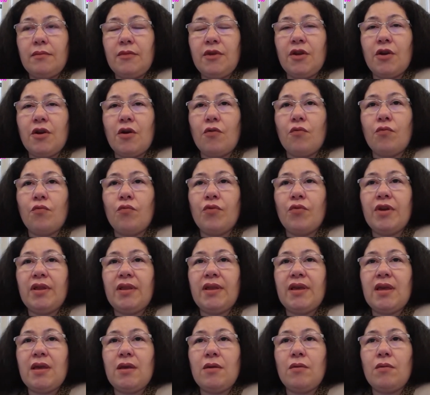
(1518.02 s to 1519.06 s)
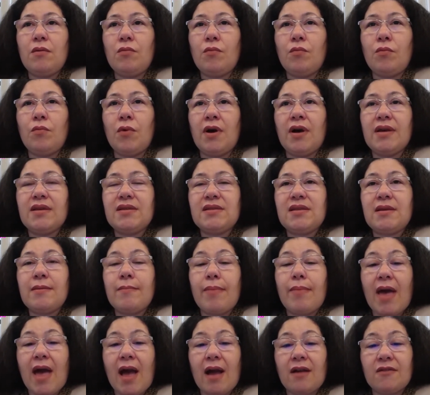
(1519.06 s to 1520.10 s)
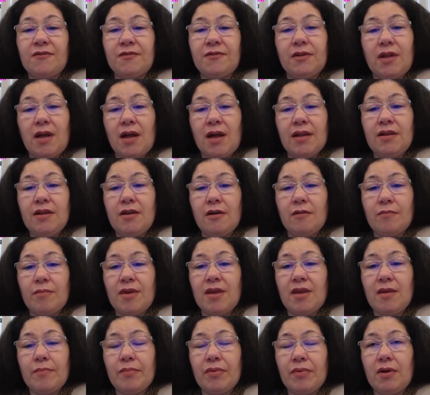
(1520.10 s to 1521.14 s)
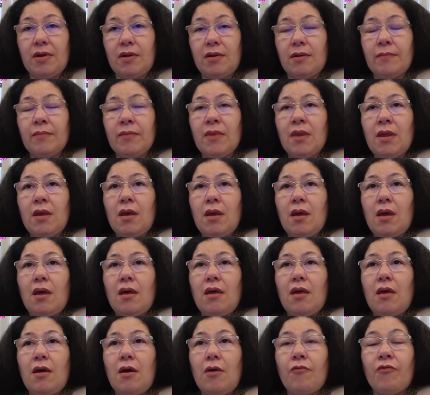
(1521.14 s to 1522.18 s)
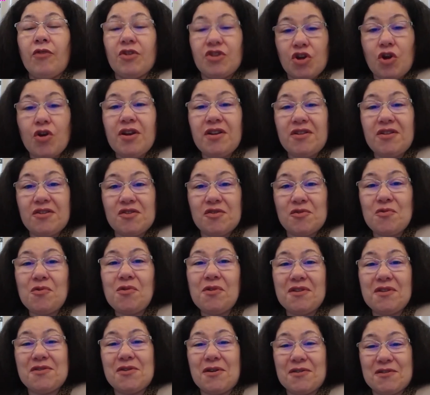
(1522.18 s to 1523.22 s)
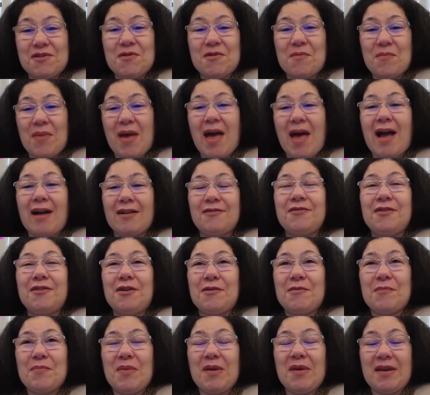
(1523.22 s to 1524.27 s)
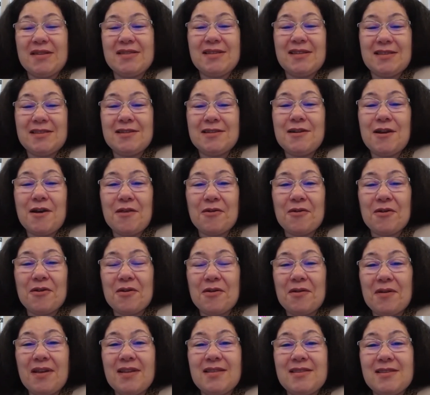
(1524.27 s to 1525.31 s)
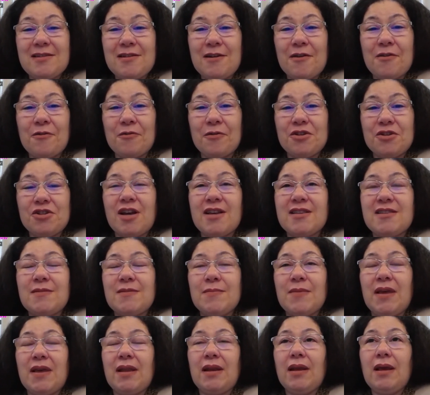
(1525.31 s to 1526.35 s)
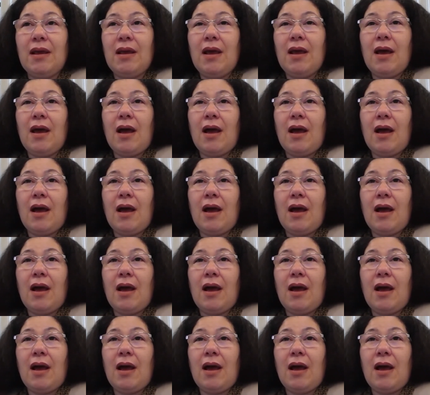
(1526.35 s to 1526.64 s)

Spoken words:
really was impactful on young people, returning to school is also impactful because it's another adjustment.